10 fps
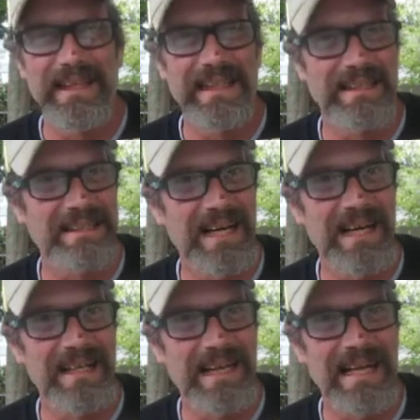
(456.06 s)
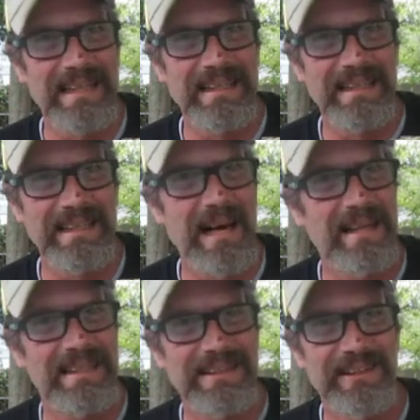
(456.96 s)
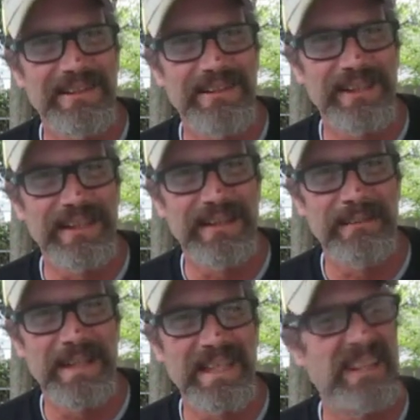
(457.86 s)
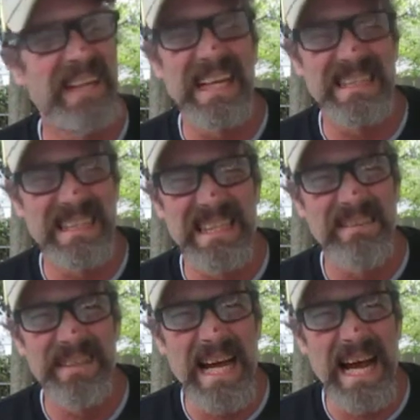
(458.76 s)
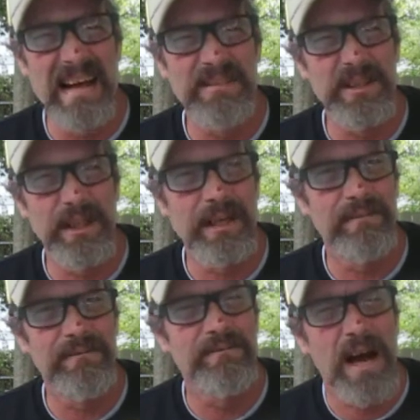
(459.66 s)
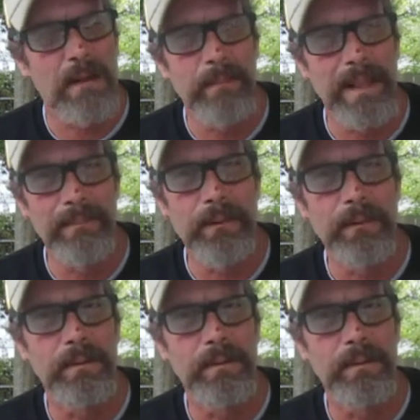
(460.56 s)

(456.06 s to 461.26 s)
signed that non-disclosure agreement you guys love to have so you can fuck people.